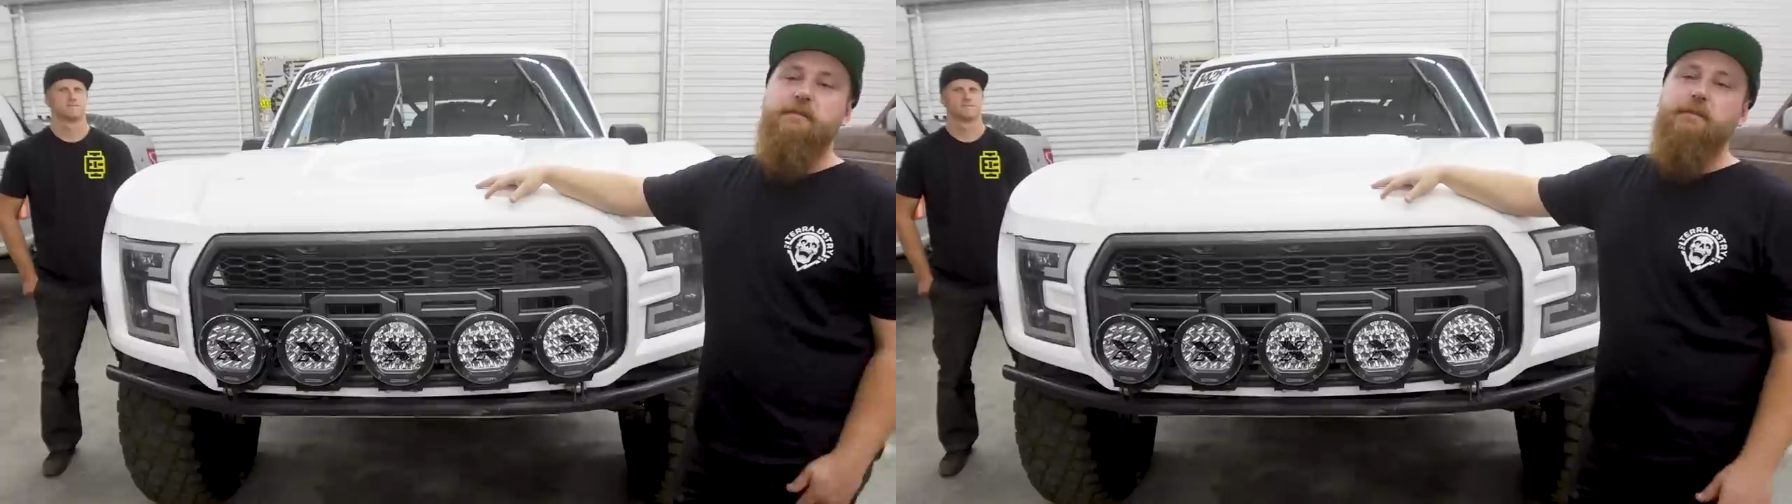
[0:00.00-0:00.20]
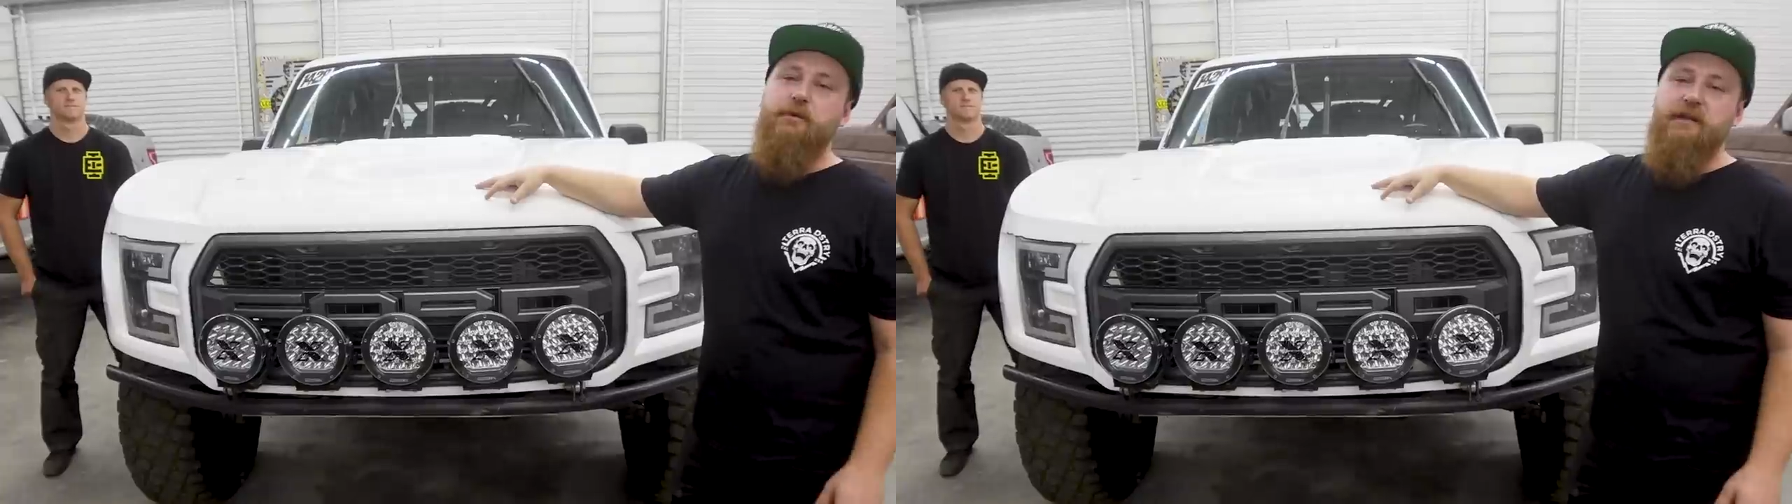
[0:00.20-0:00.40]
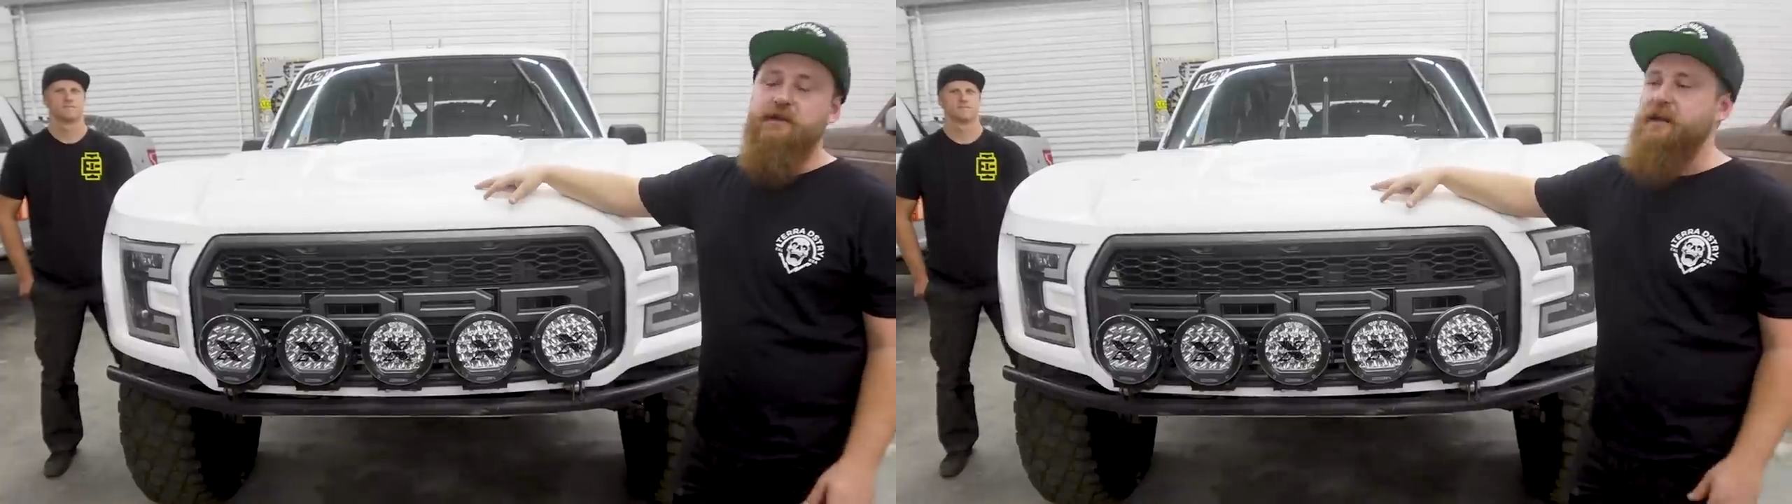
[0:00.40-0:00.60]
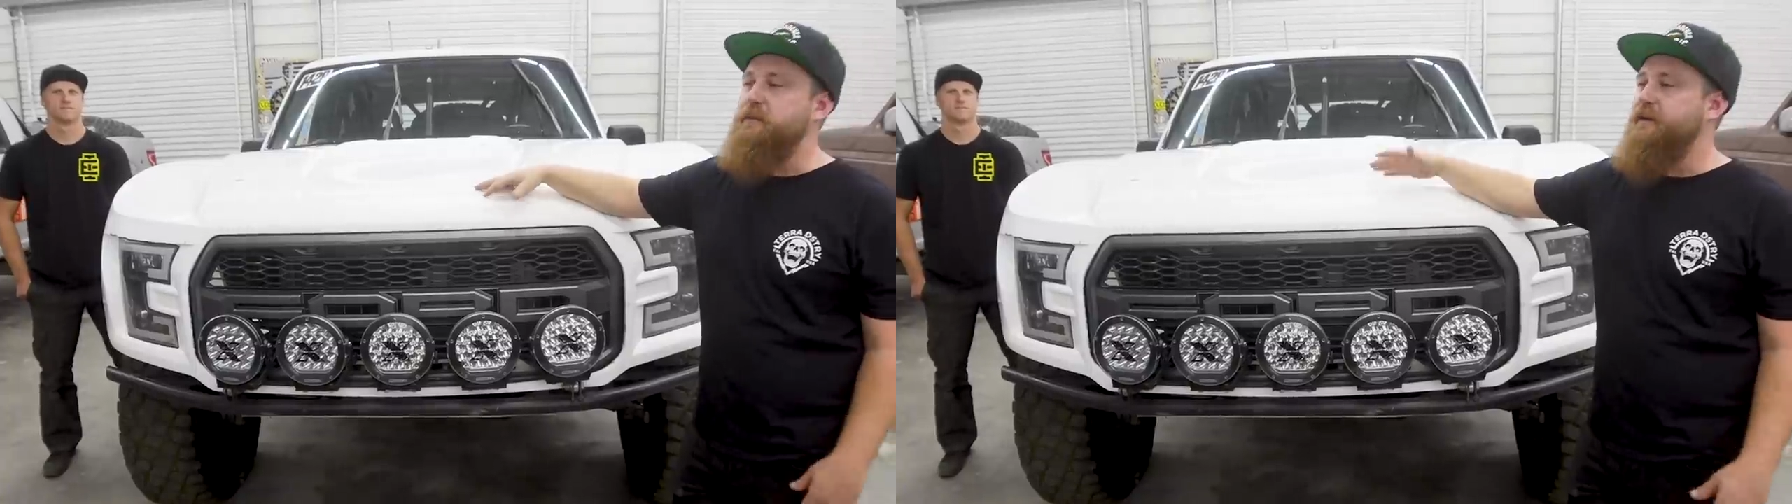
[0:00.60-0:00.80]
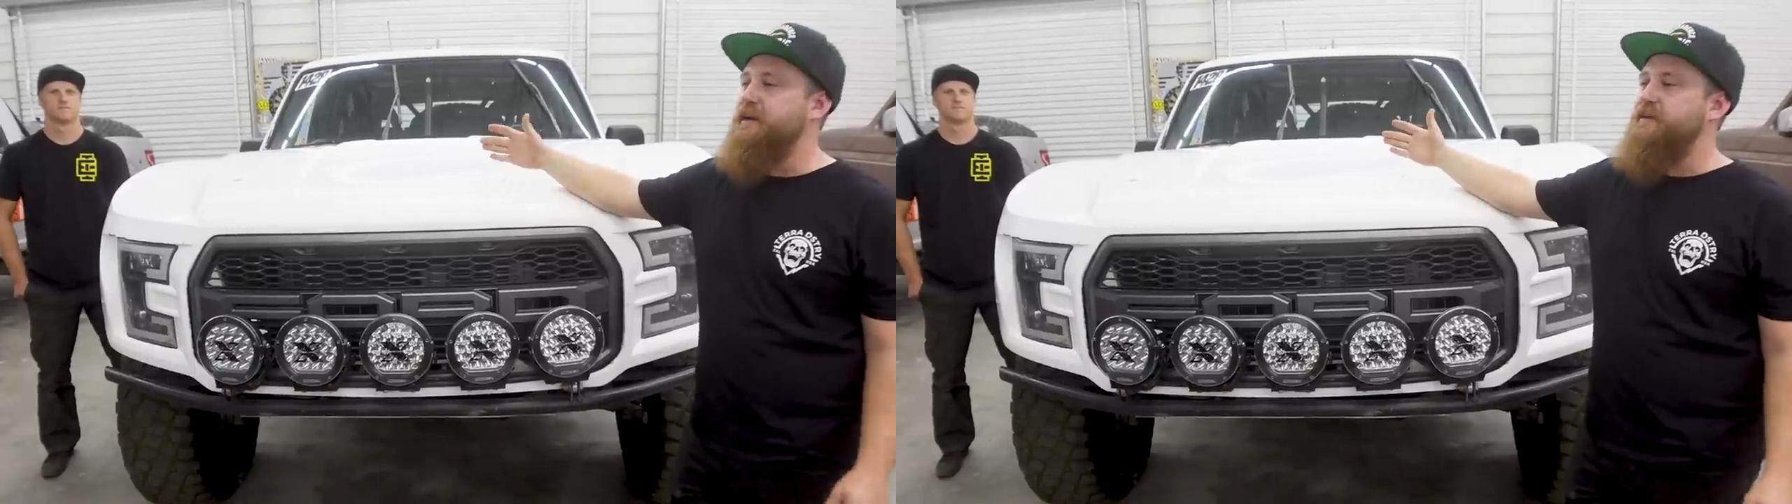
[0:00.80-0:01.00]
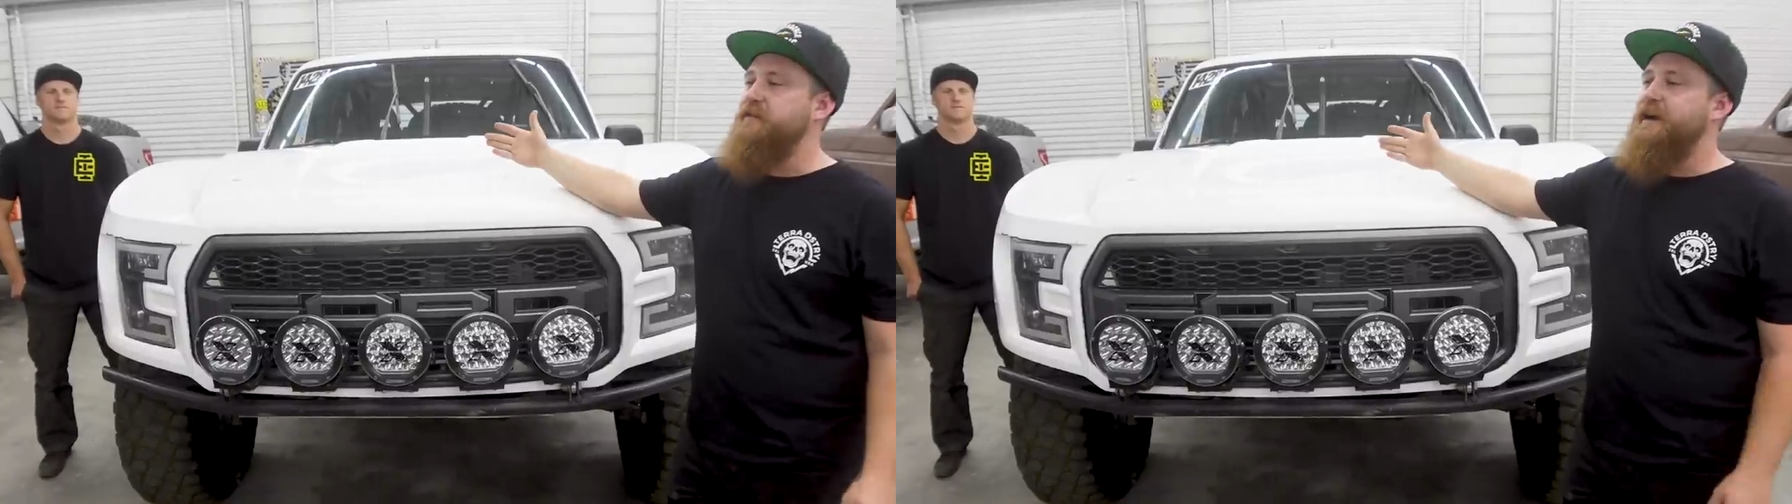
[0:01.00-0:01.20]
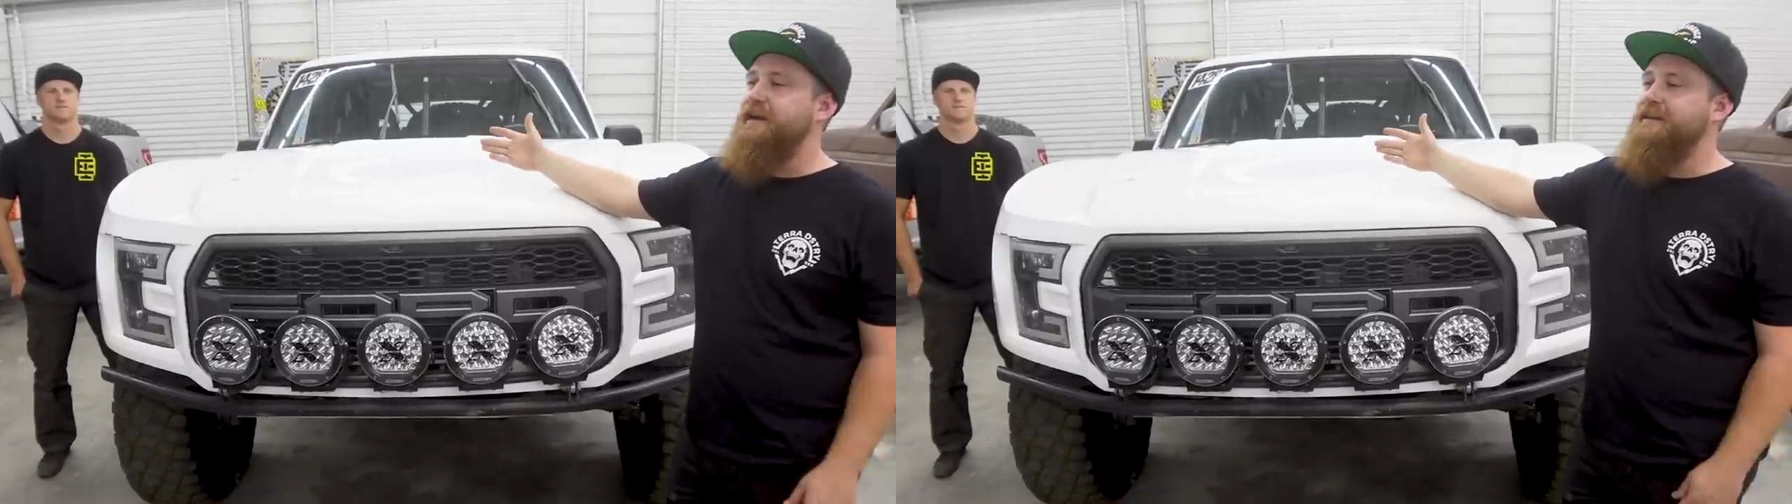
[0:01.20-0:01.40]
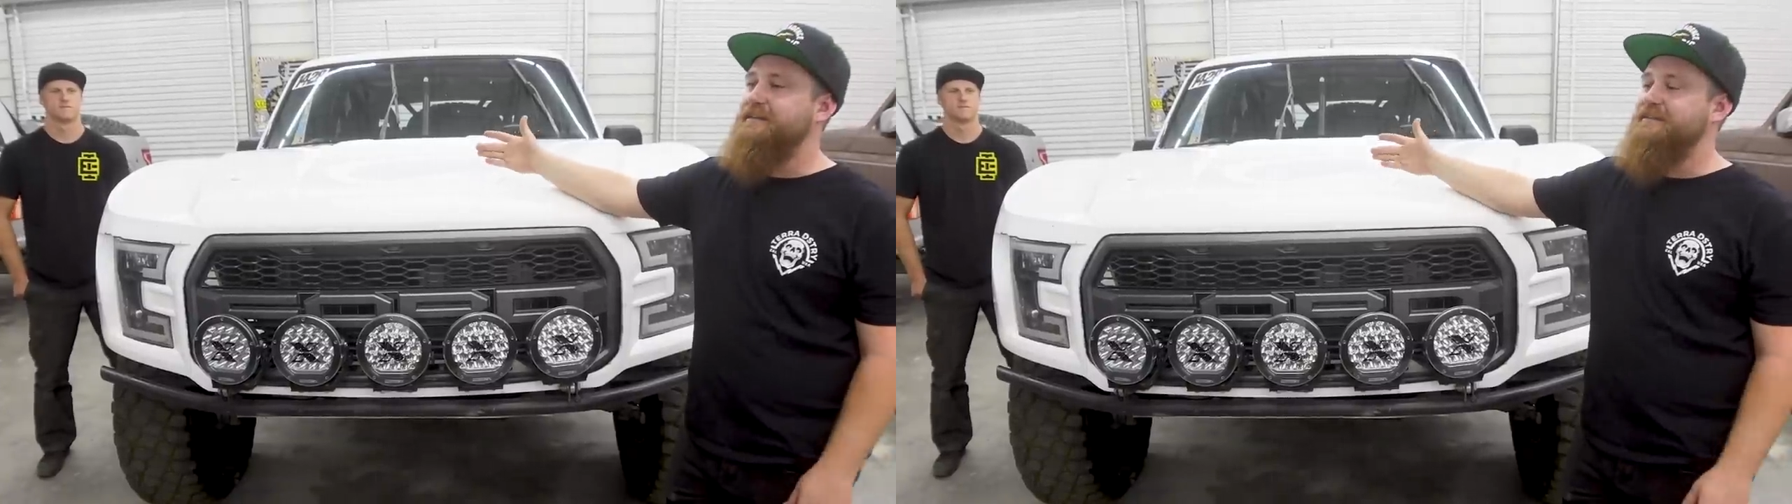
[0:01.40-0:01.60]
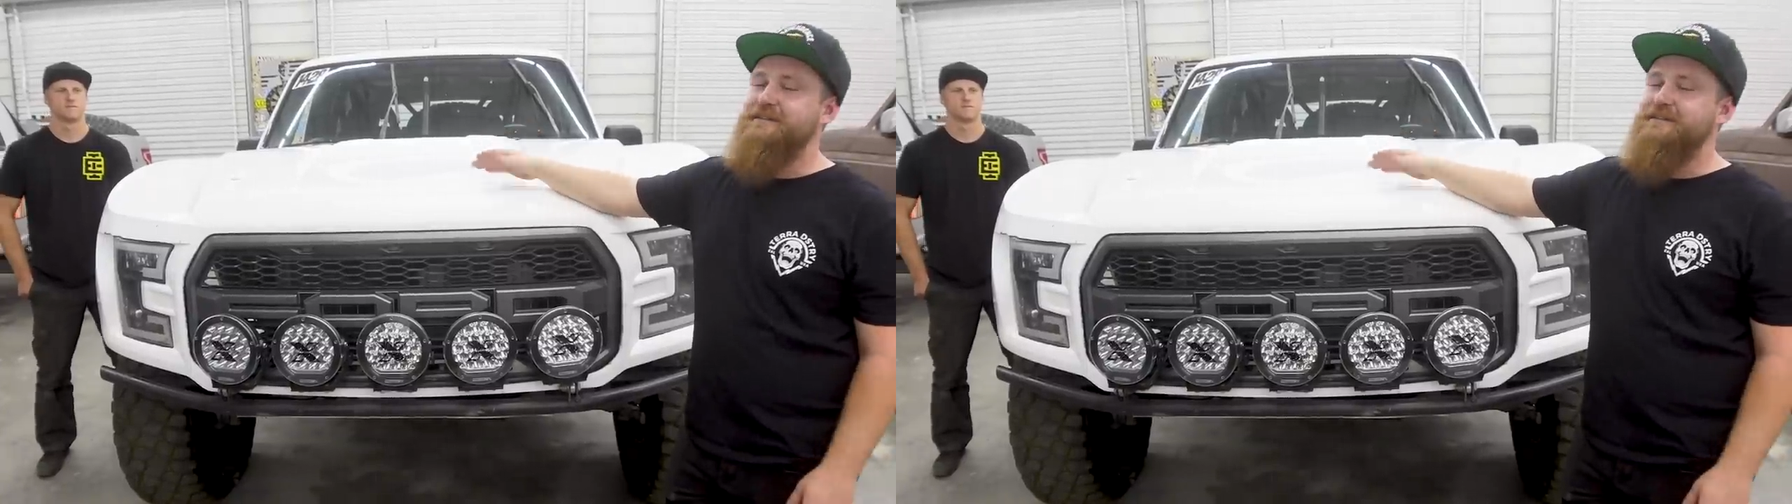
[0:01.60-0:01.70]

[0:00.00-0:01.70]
people hit me up and I've got